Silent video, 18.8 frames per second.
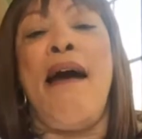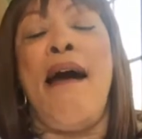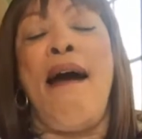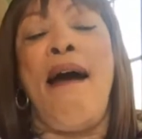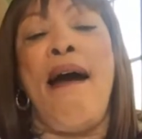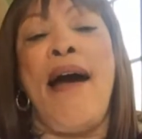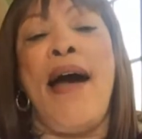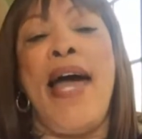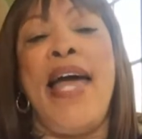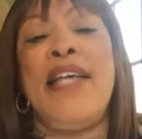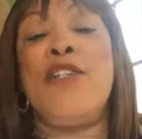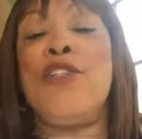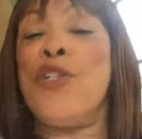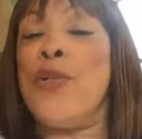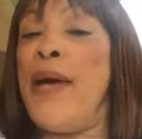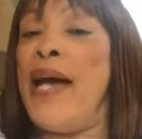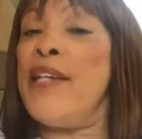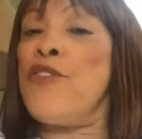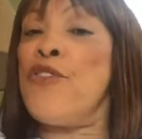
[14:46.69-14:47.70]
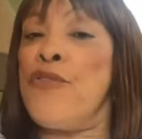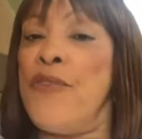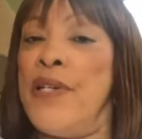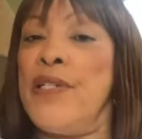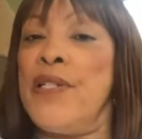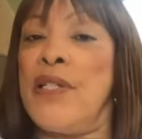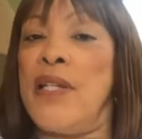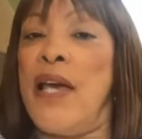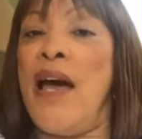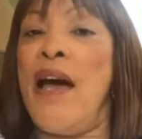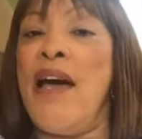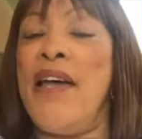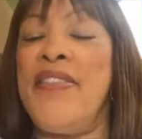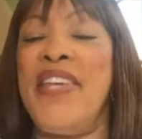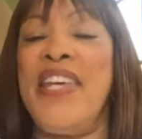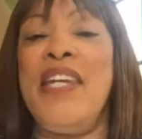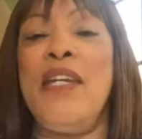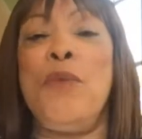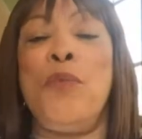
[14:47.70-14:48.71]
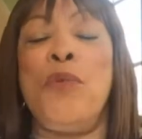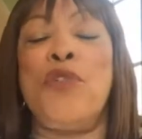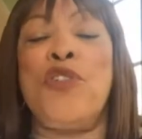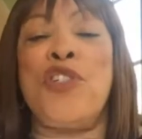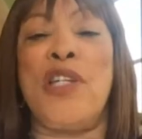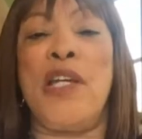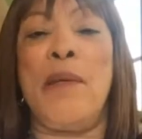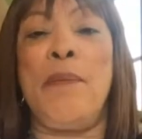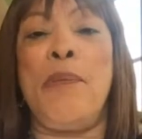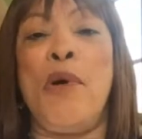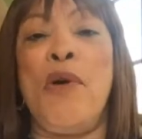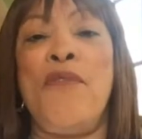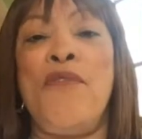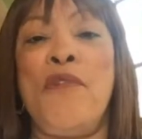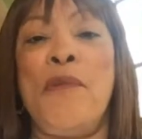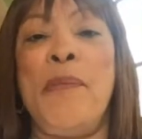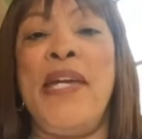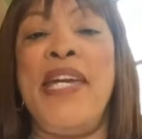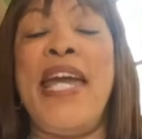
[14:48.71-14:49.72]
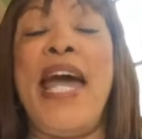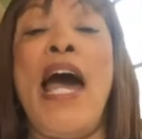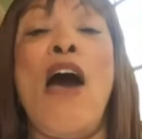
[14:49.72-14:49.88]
And so I trust God that it will skip over me.